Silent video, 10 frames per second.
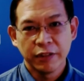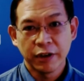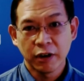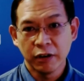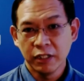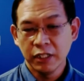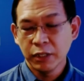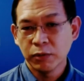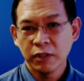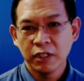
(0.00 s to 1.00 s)
that are
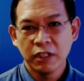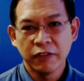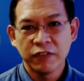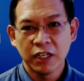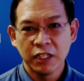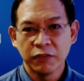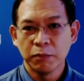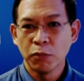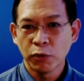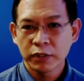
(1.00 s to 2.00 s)
equally, if not
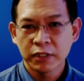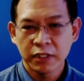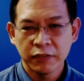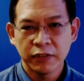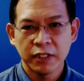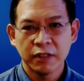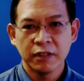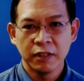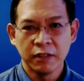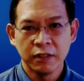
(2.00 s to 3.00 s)
even more
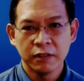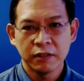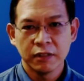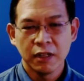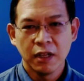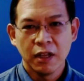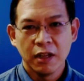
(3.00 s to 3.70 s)
significant than these?